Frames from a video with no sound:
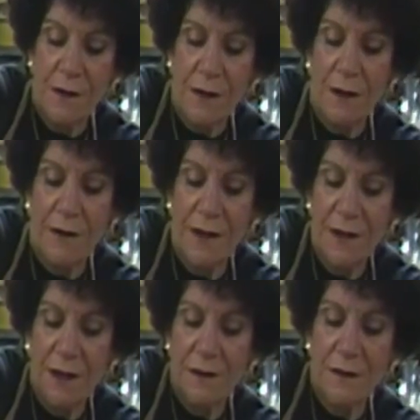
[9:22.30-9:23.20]
All
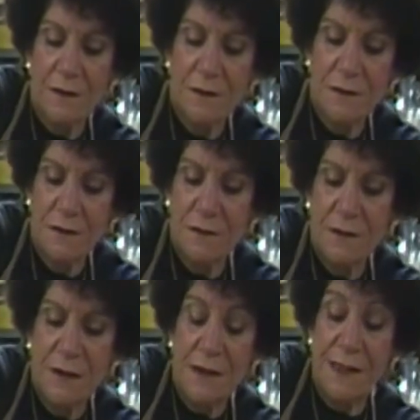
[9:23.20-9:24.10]
right.
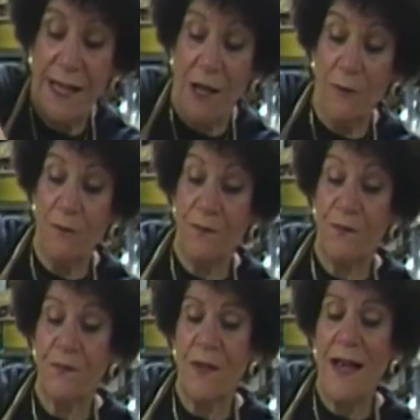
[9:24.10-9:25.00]
Now,
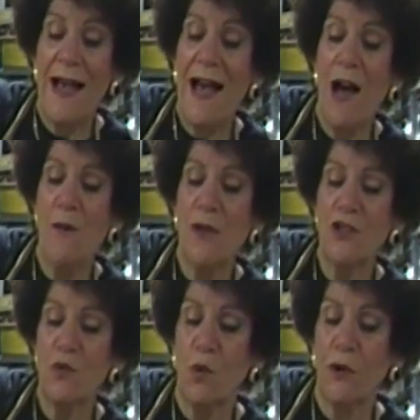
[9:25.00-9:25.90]
how
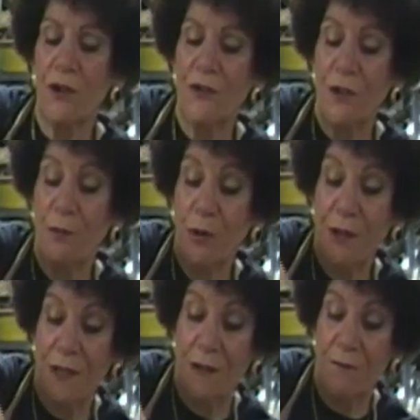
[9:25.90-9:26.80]
much water do you
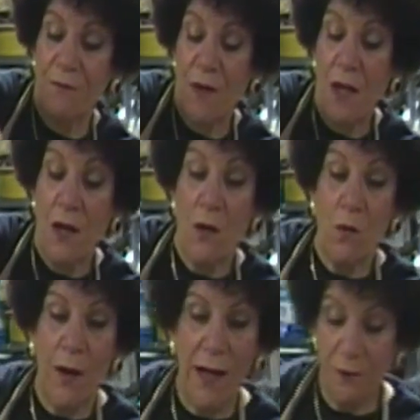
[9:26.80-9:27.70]
put in?
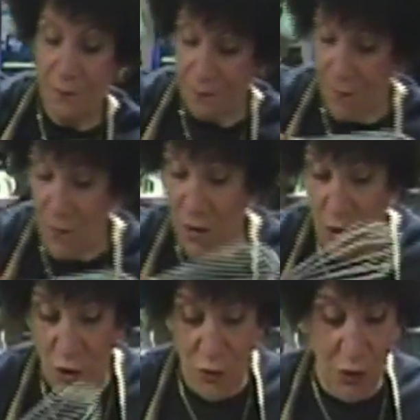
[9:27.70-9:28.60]
Well,
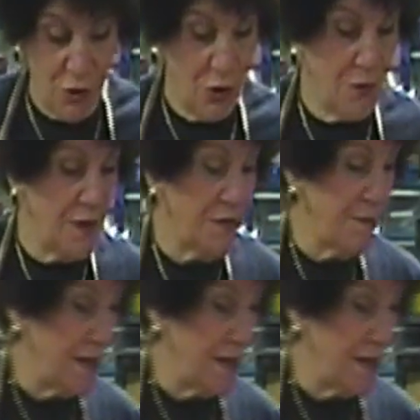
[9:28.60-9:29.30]
you can do this